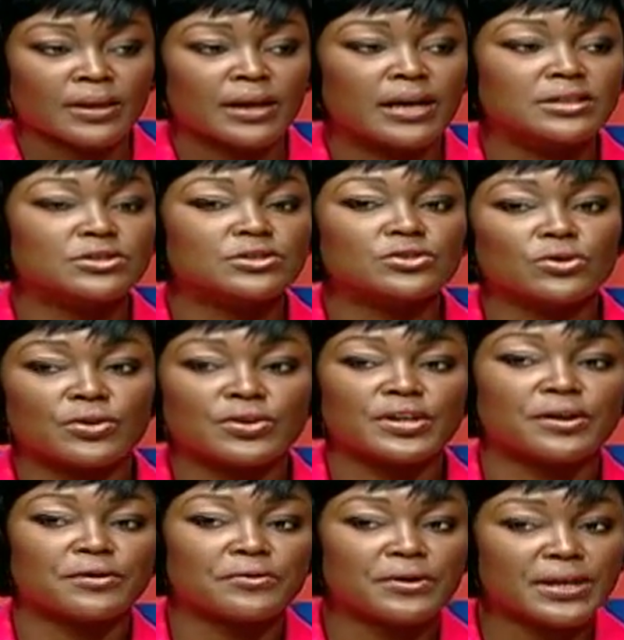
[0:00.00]
And so
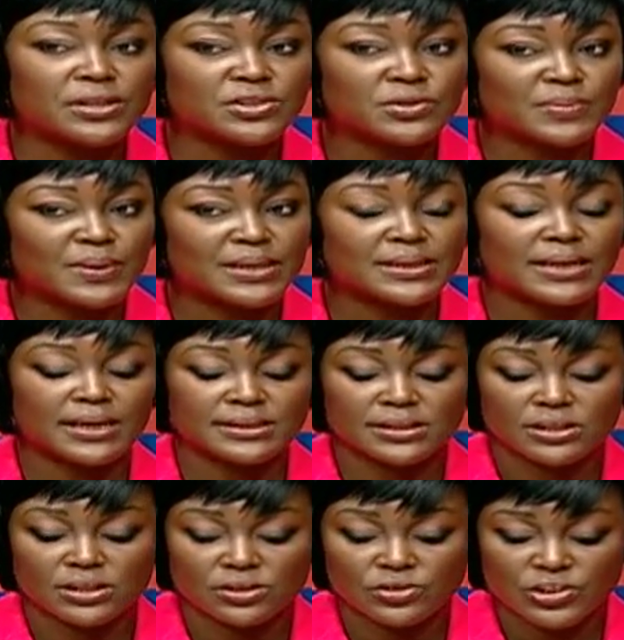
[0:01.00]
the arrangement
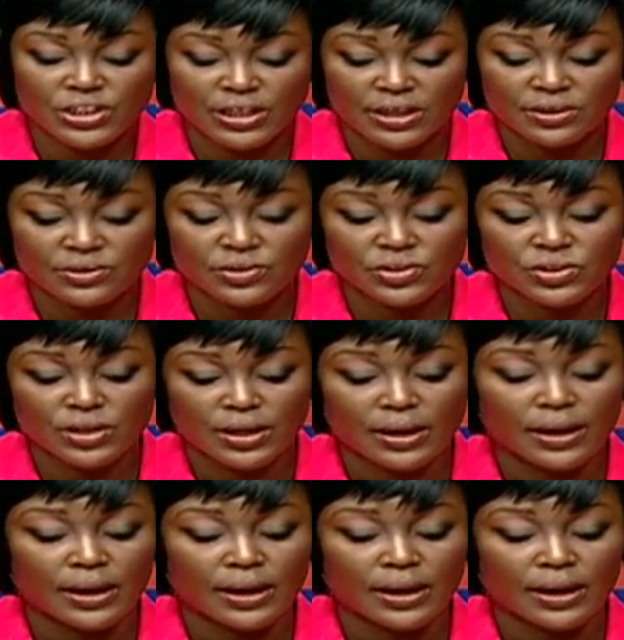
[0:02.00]
has not changed,